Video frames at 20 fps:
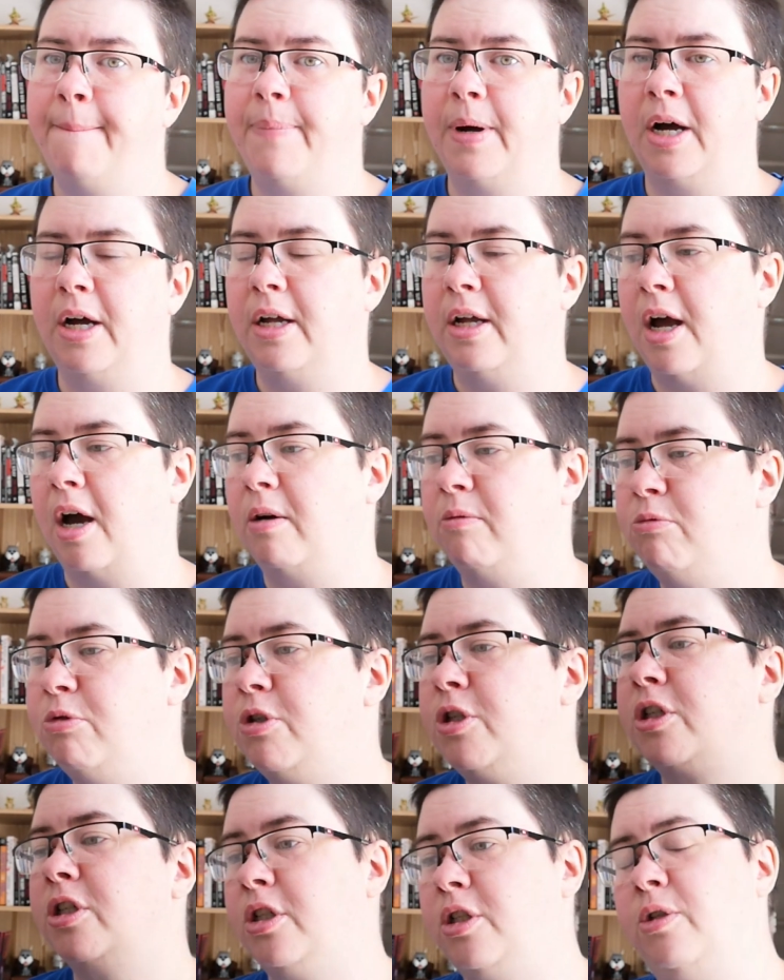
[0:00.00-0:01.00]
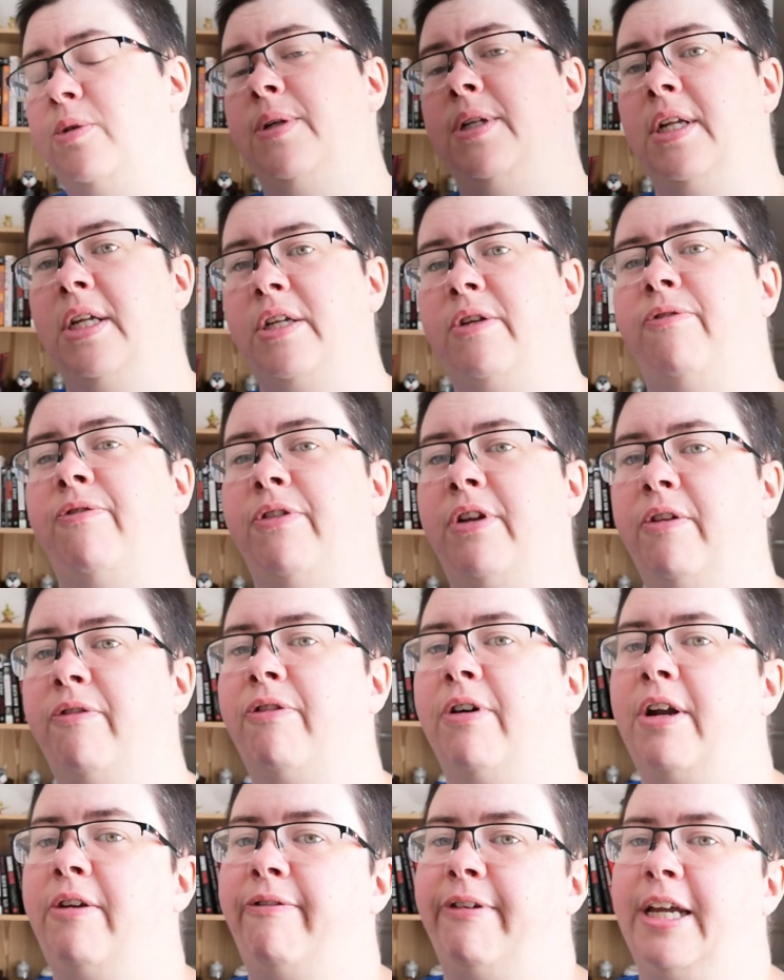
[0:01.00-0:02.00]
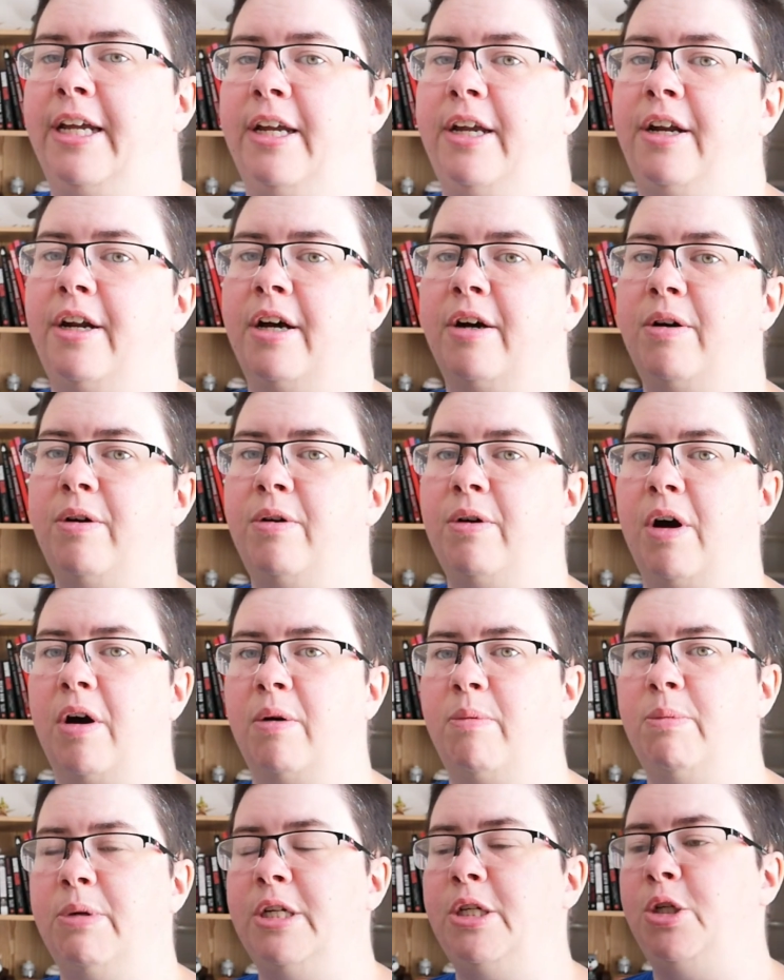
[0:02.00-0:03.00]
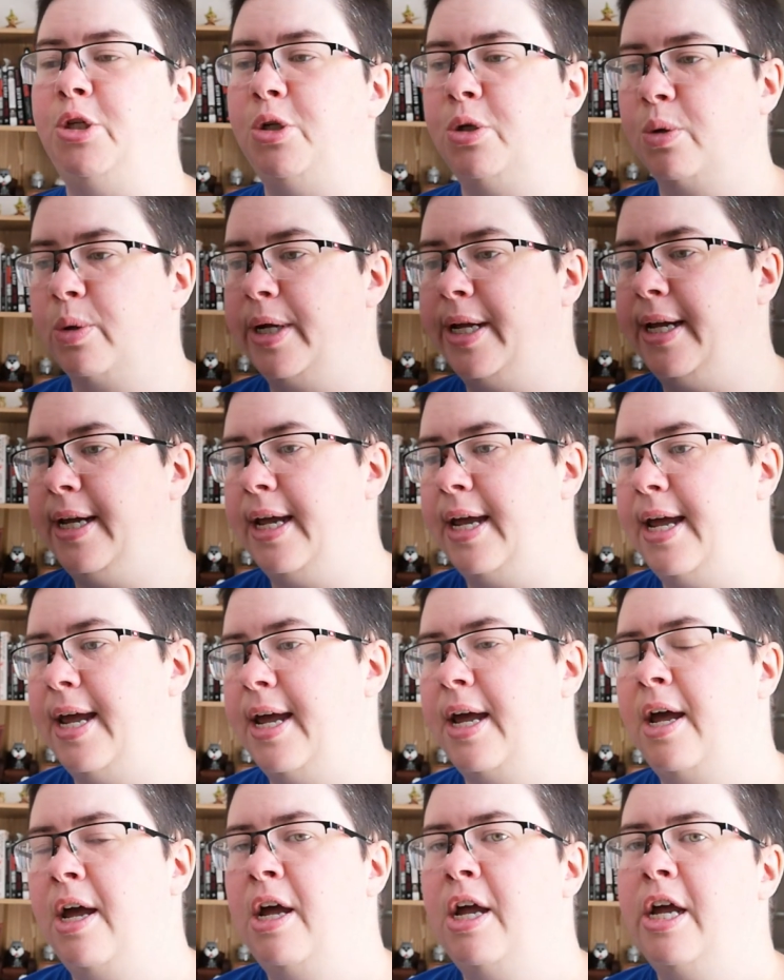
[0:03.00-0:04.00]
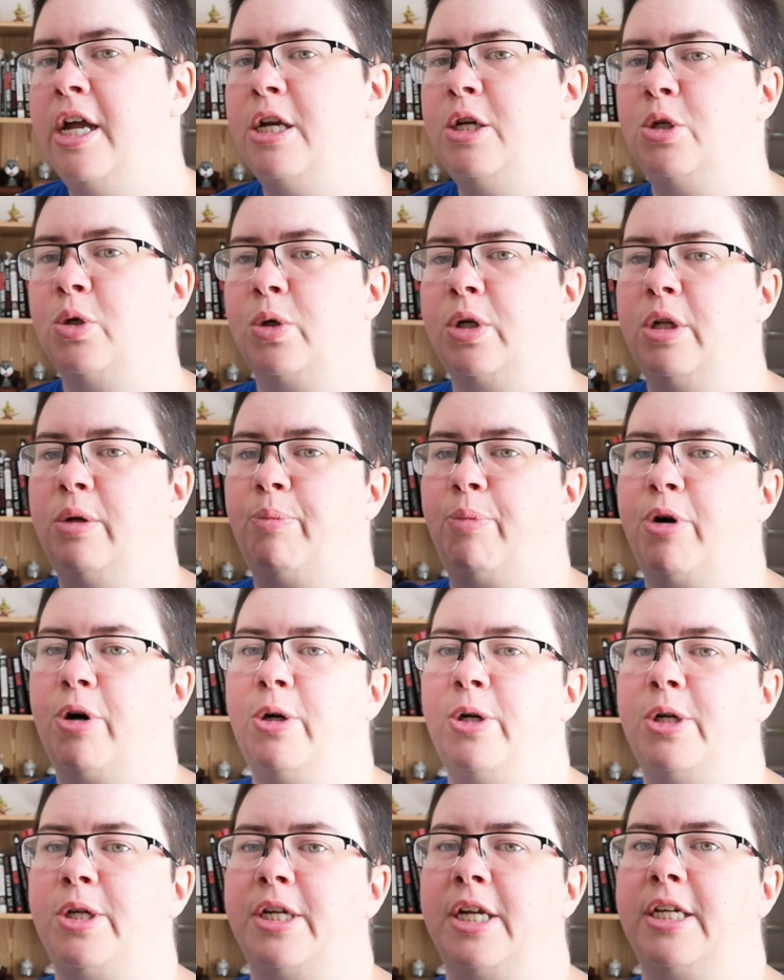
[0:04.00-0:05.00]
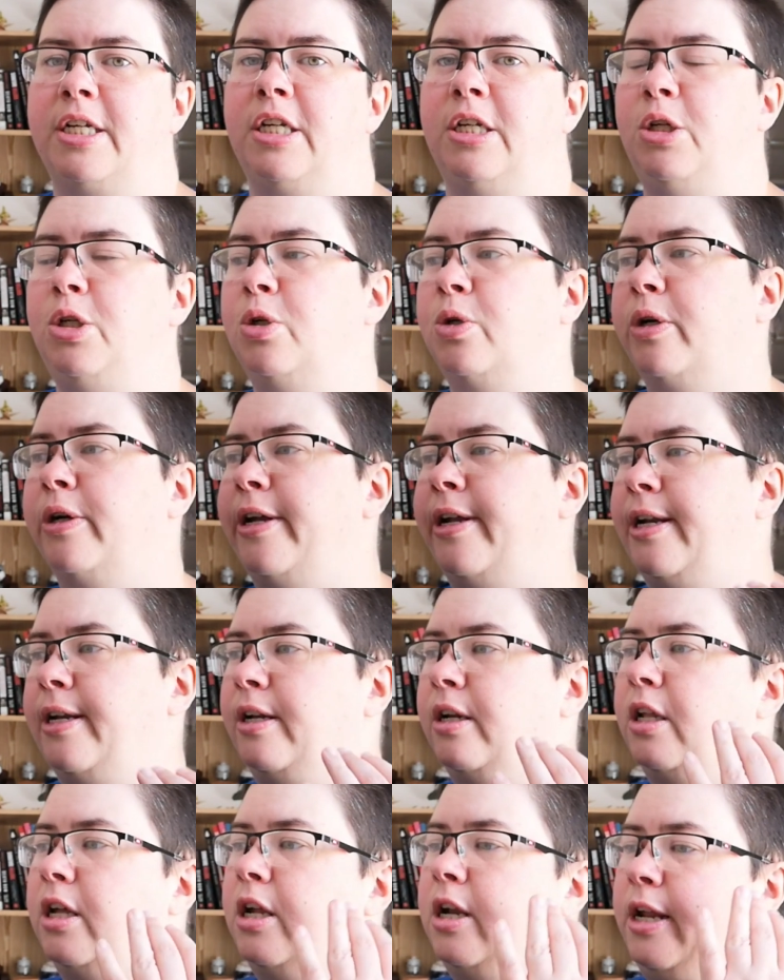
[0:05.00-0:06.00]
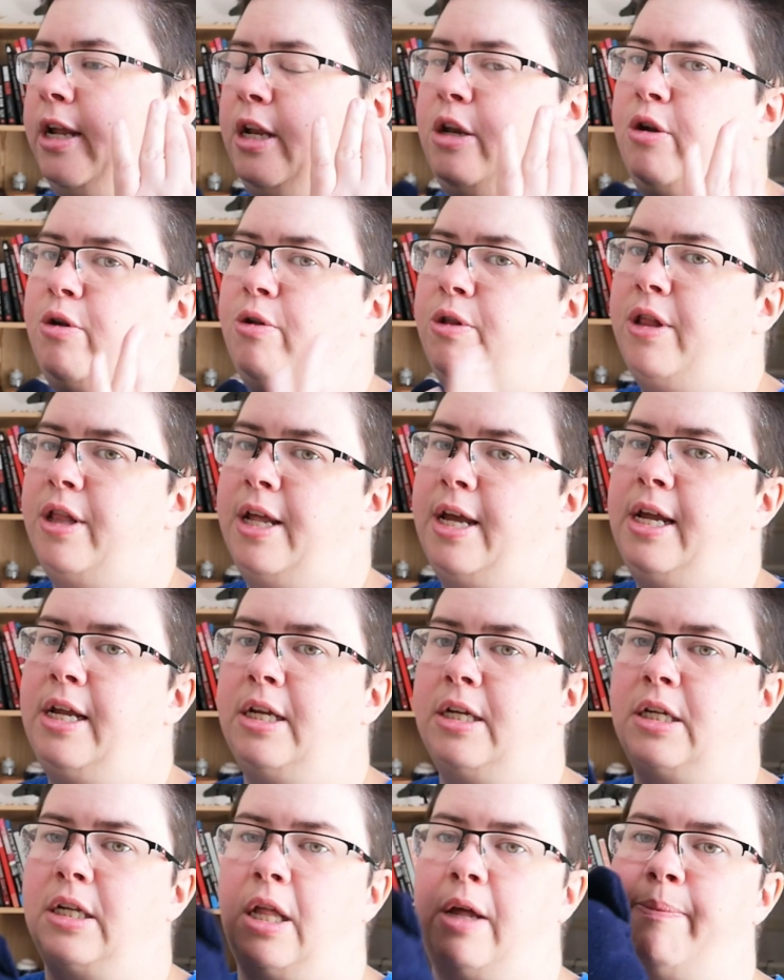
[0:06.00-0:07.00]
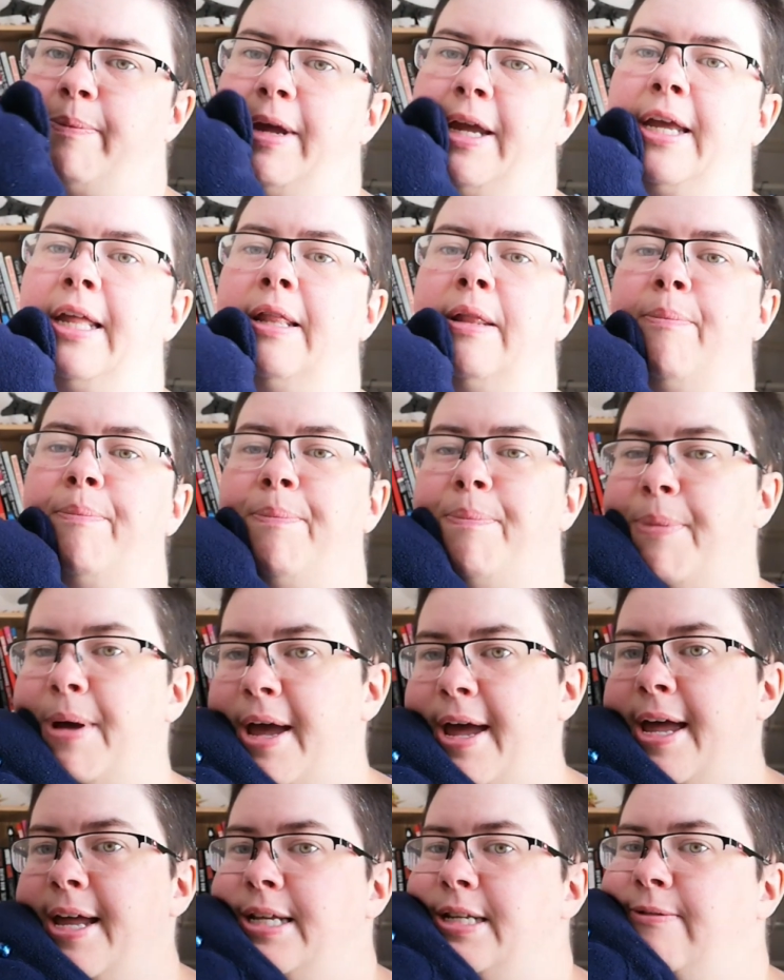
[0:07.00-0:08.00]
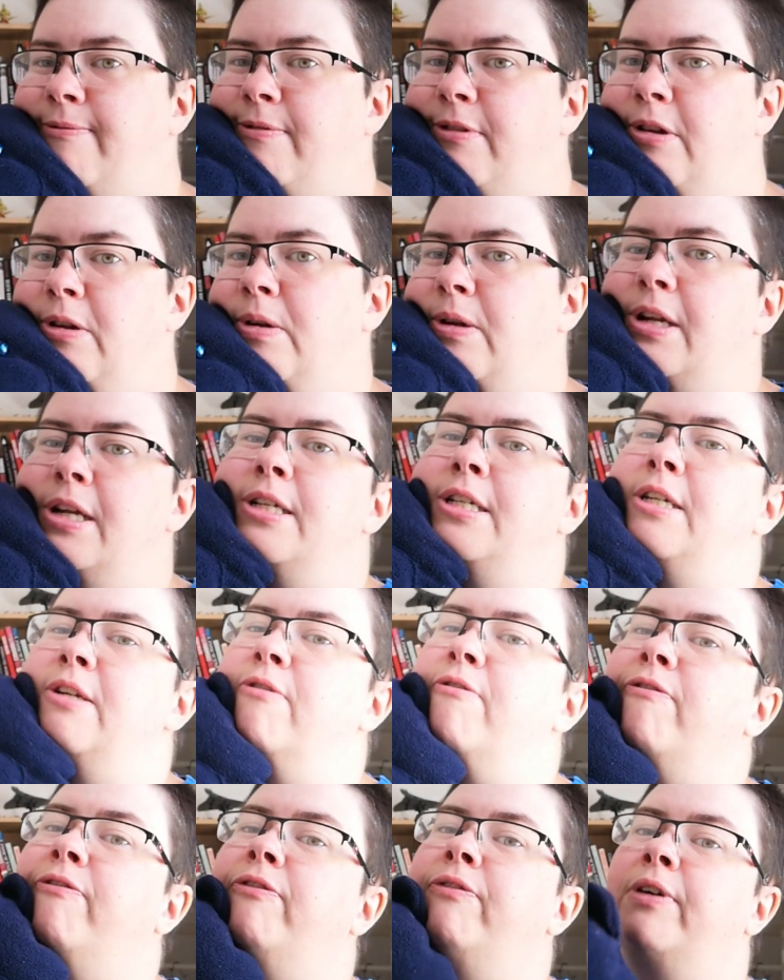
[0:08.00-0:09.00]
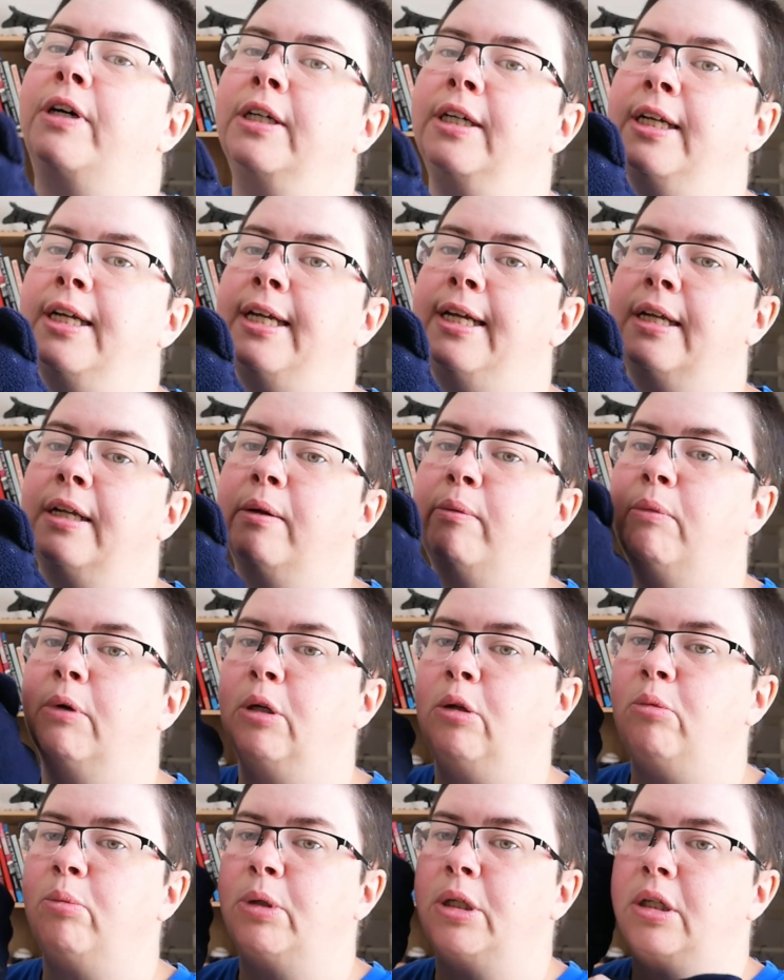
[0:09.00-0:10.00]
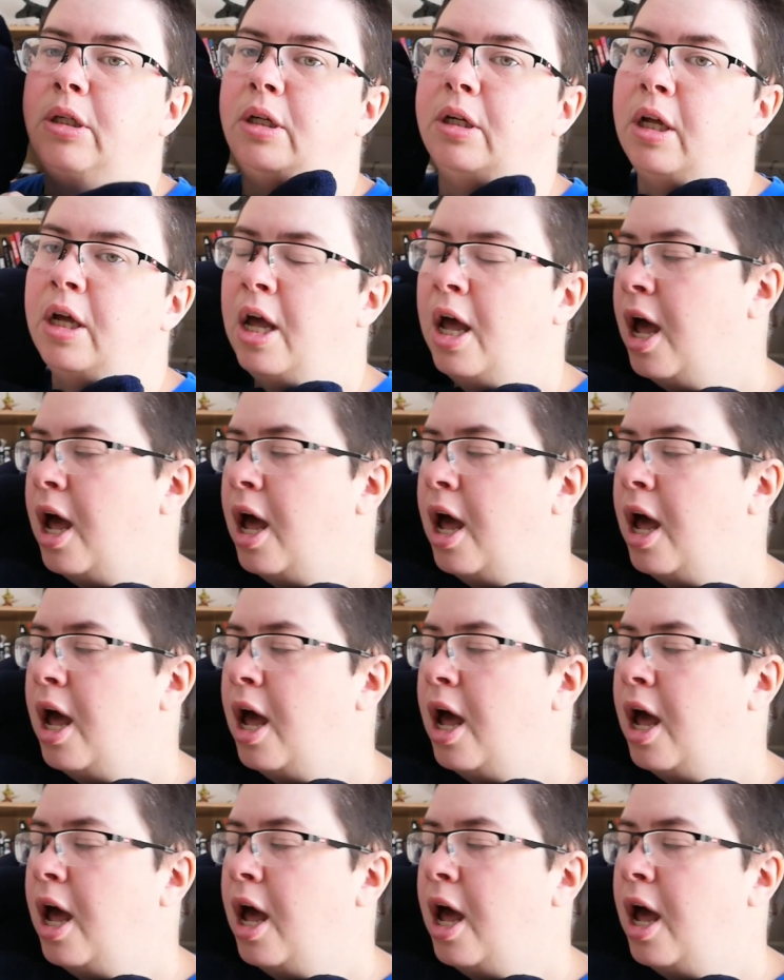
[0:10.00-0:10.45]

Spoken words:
but I'm just doing this for the fun of it. You know, I'm enjoying it, enjoying the process, enjoying learning new things, like making the bears, even though they're still funky at the moment.